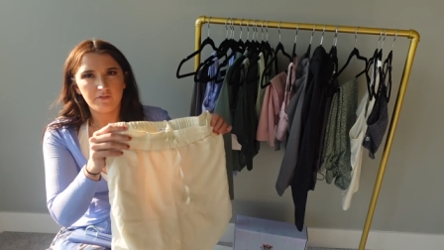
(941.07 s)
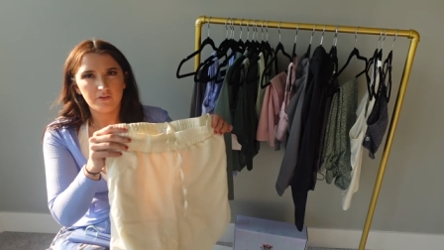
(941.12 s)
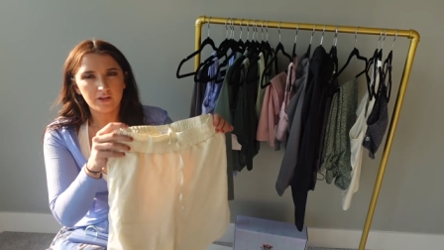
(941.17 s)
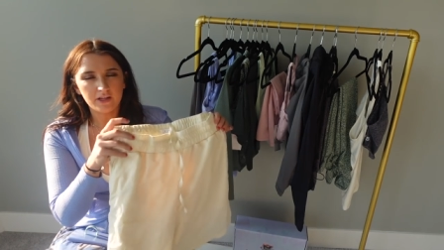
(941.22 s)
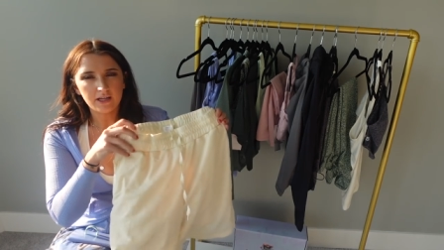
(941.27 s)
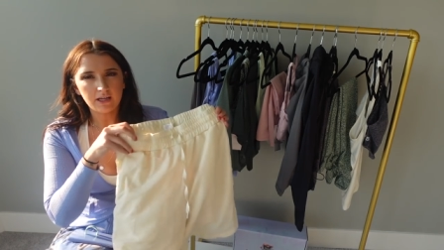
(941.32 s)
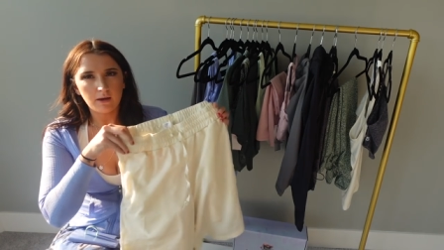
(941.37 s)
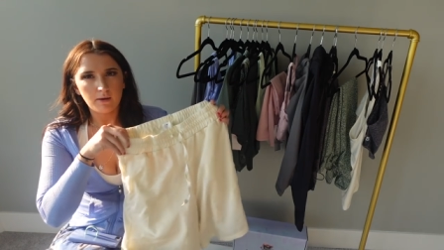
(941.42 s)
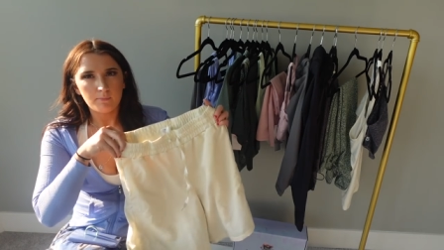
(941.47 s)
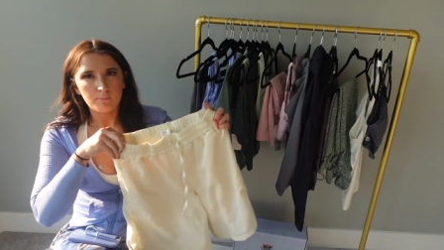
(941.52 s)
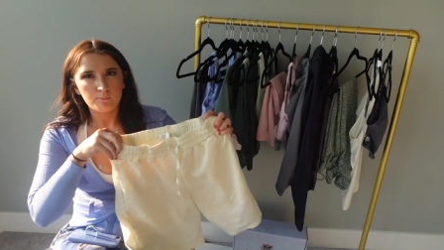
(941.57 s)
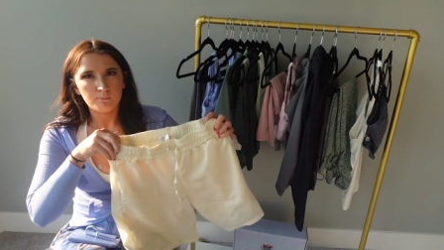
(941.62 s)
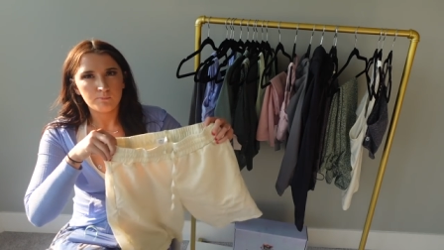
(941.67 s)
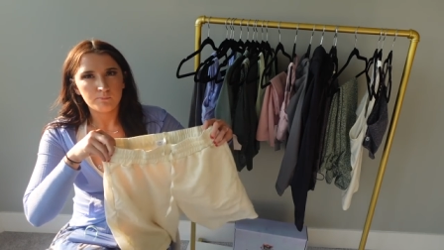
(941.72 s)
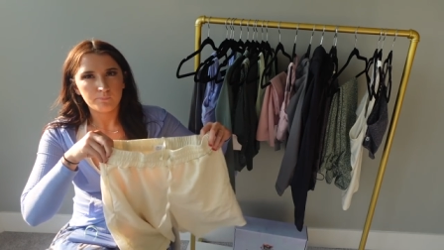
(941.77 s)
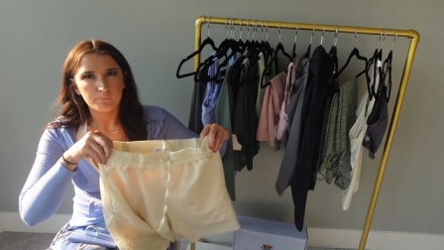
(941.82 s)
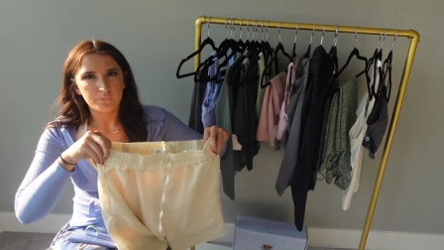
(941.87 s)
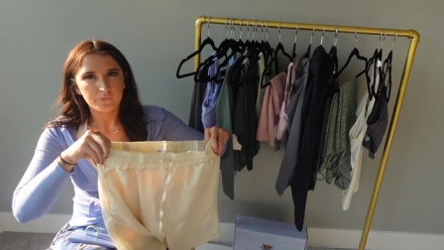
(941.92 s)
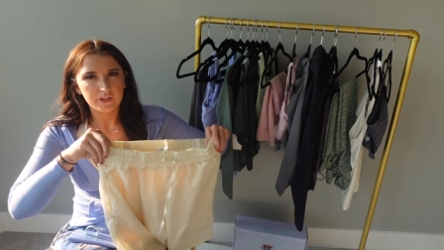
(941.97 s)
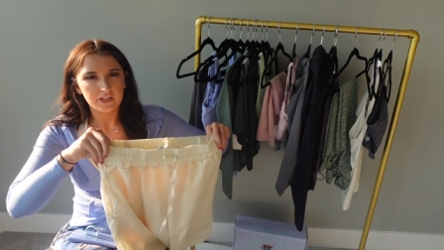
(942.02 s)
feel
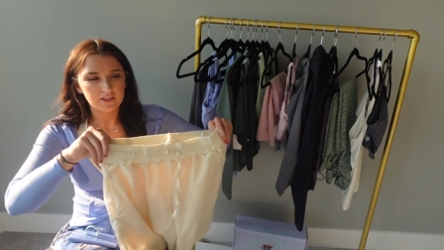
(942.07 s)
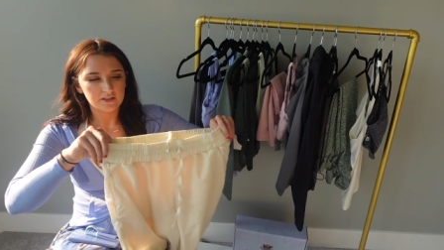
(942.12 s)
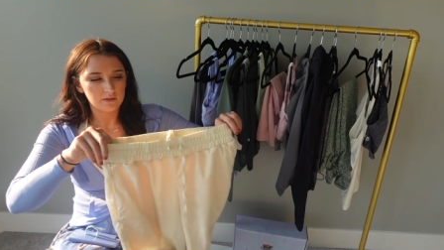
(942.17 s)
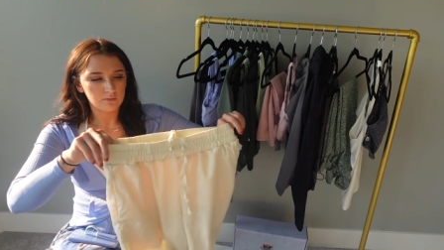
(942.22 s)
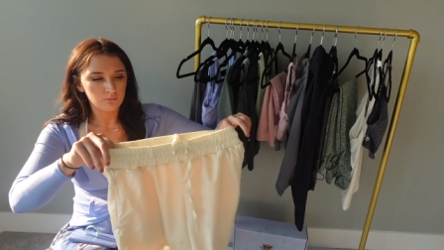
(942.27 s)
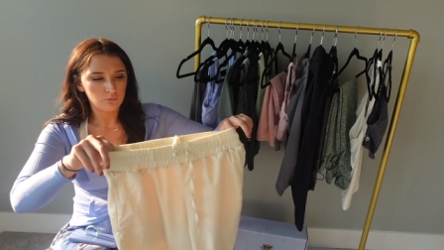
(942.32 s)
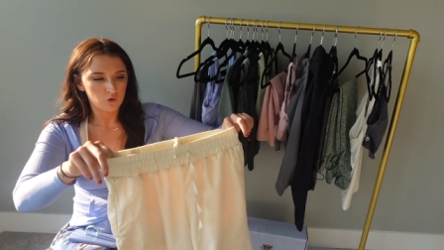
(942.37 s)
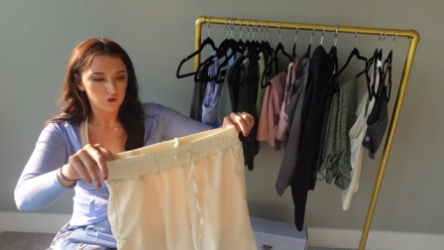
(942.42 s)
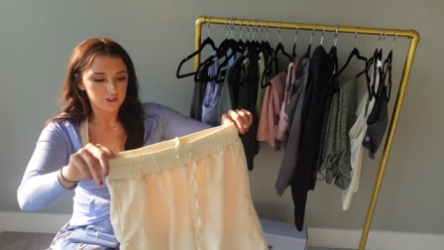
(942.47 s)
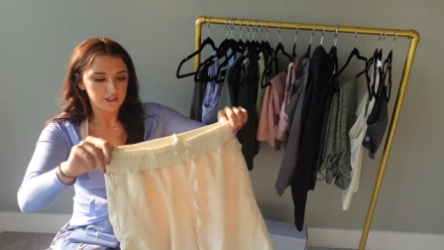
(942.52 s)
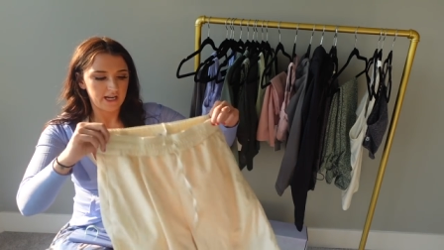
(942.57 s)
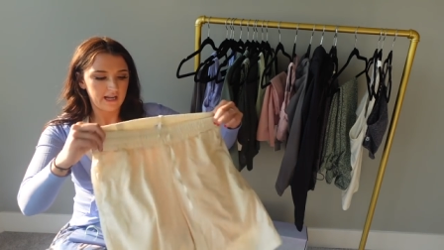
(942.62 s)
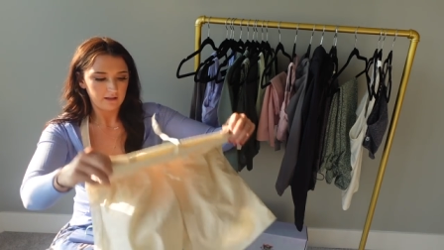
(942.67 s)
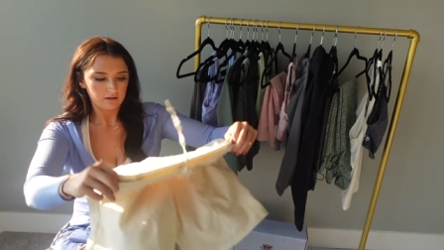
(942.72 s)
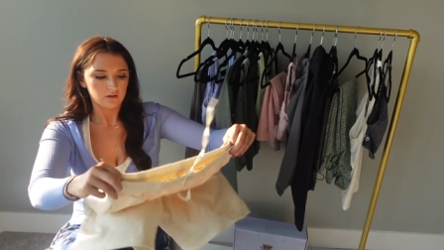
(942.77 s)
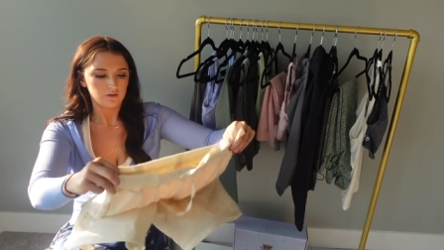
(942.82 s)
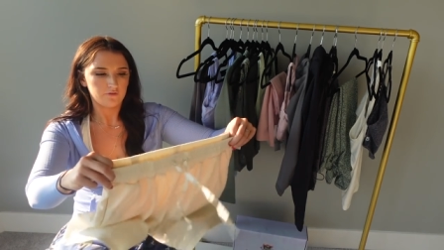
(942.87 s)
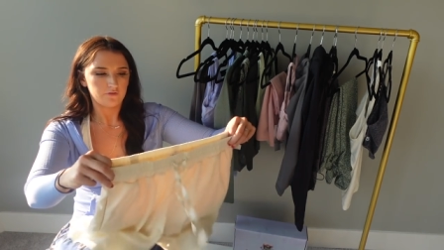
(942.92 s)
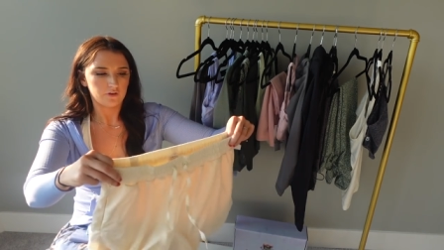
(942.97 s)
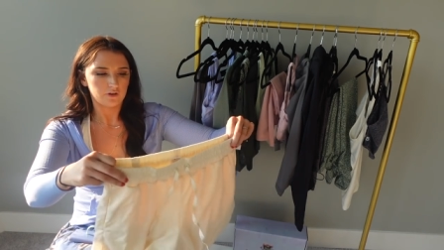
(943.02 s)
like these are more
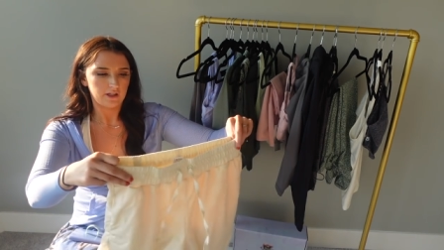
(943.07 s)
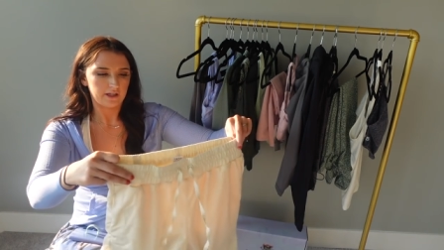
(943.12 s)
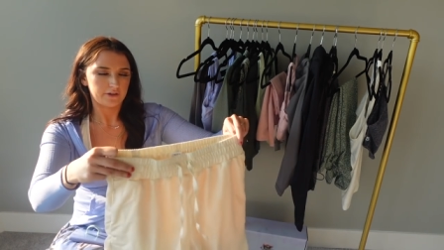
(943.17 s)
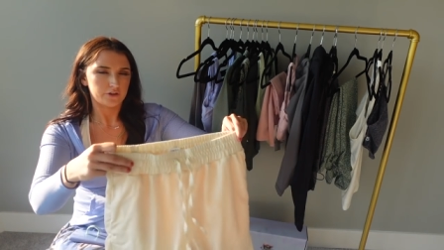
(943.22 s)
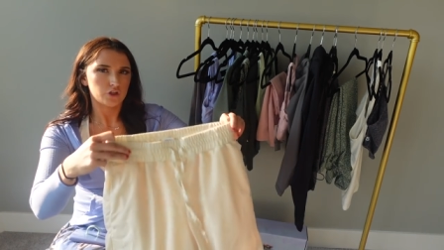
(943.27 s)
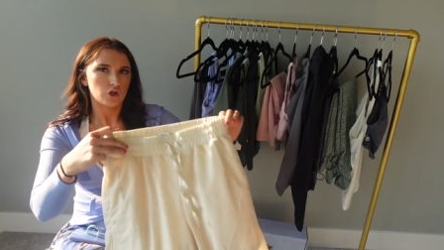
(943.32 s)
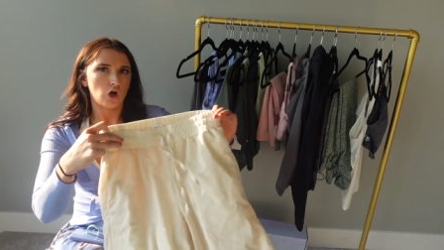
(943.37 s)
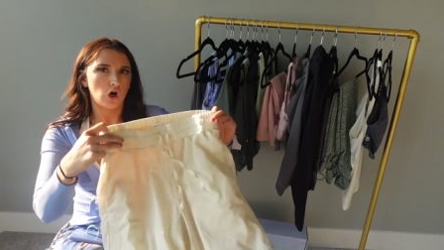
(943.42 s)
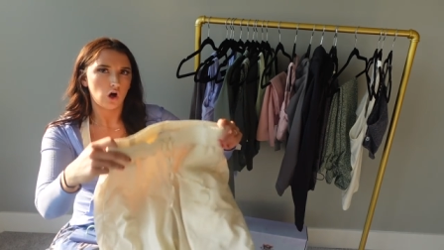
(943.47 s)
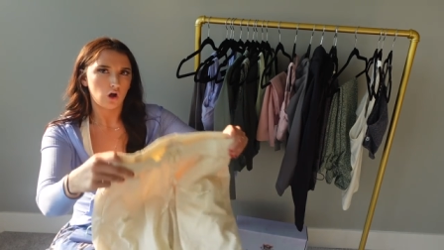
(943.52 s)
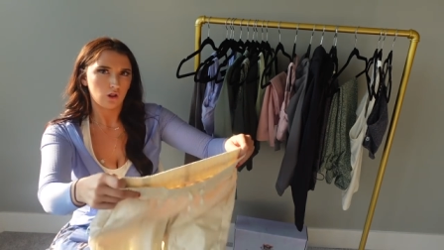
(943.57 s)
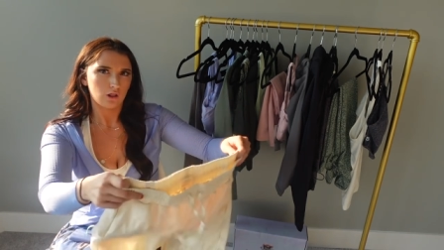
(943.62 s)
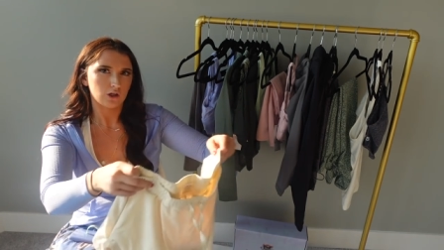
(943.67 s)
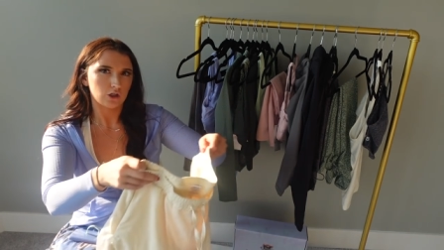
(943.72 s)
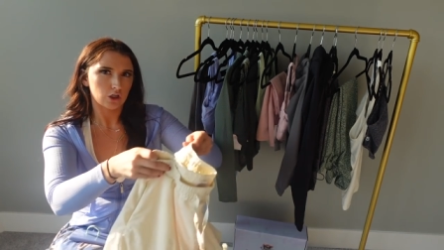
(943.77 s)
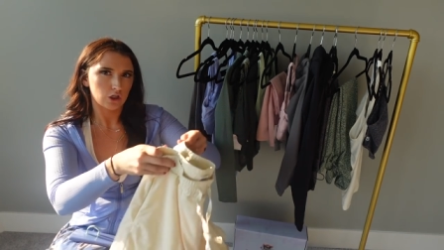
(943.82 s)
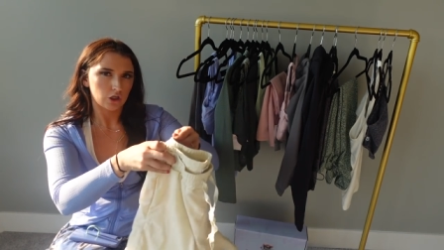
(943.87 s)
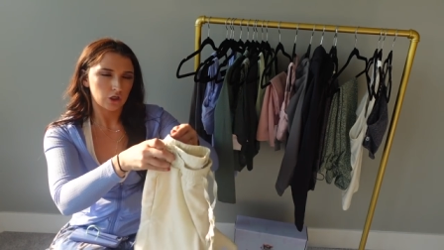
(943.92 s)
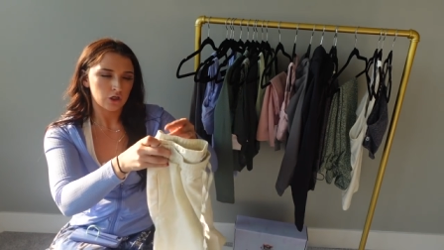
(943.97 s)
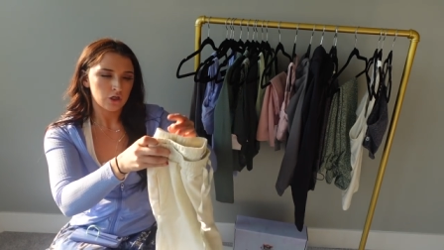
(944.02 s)
tailored for like
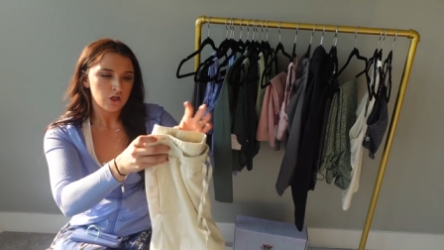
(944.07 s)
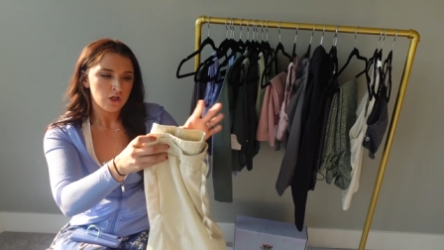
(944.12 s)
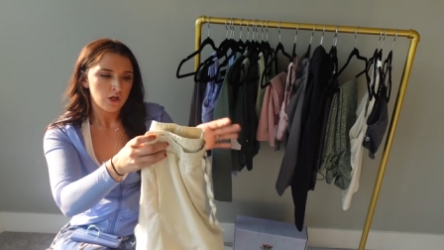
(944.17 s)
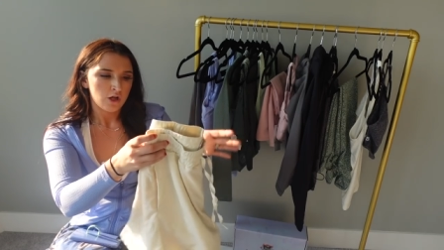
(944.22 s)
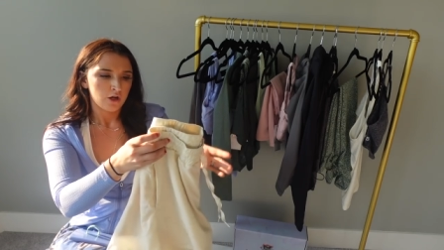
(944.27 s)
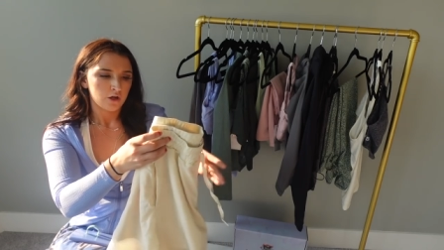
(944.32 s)
taller